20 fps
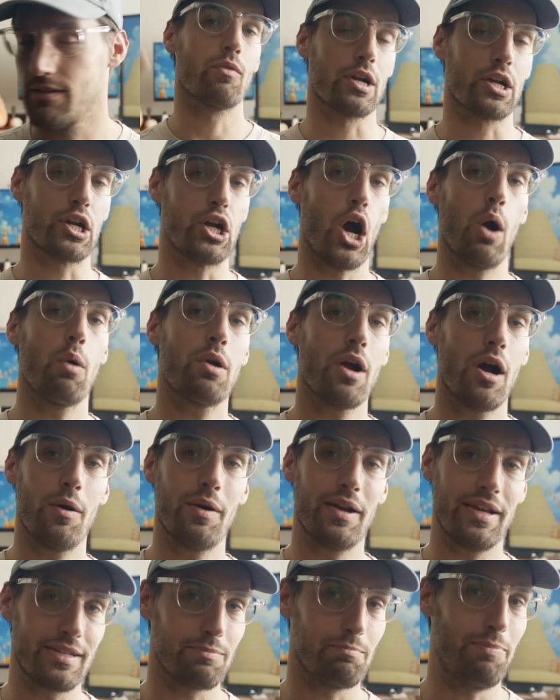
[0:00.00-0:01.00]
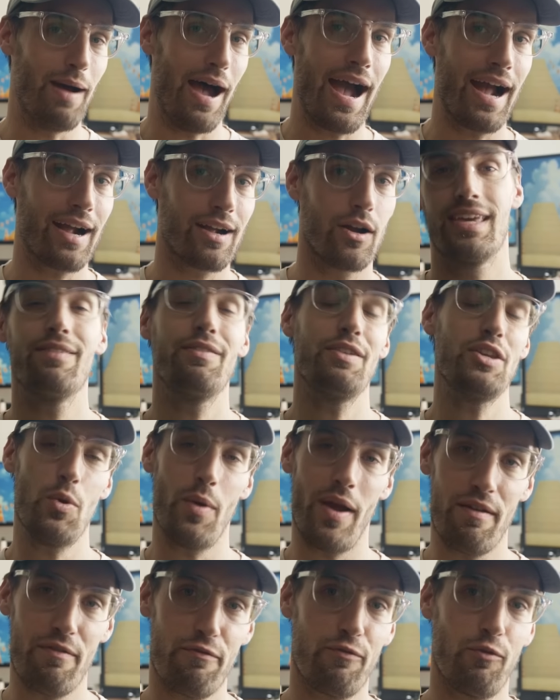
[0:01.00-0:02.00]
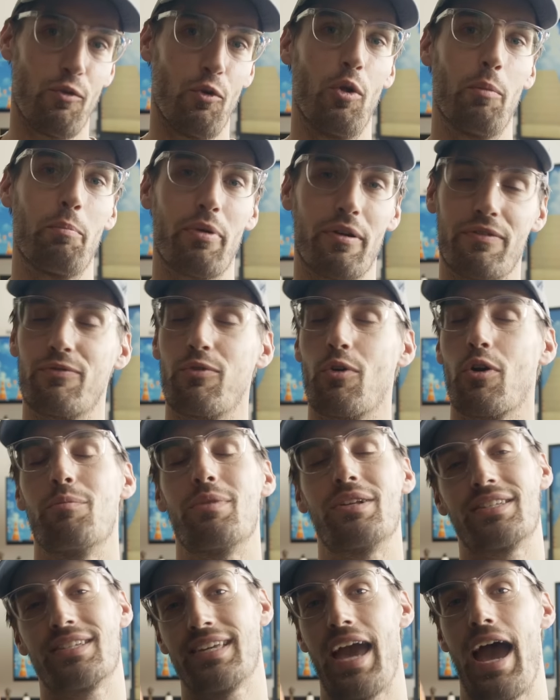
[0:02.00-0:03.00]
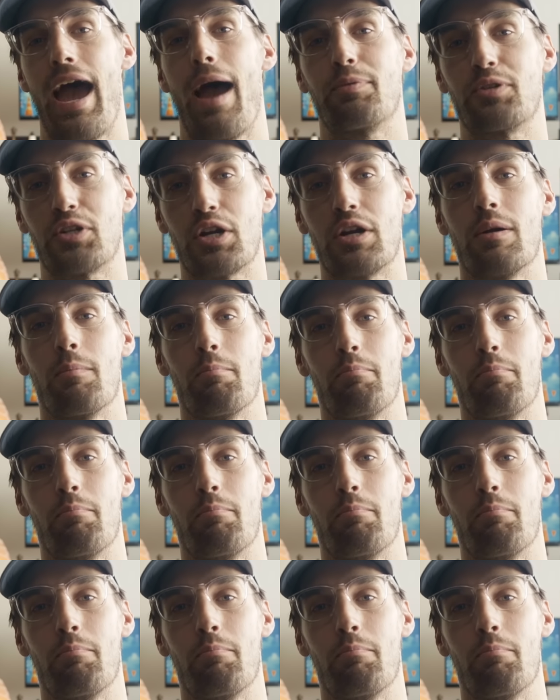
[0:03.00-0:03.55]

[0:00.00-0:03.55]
Rococo is back, giving you a full performance capture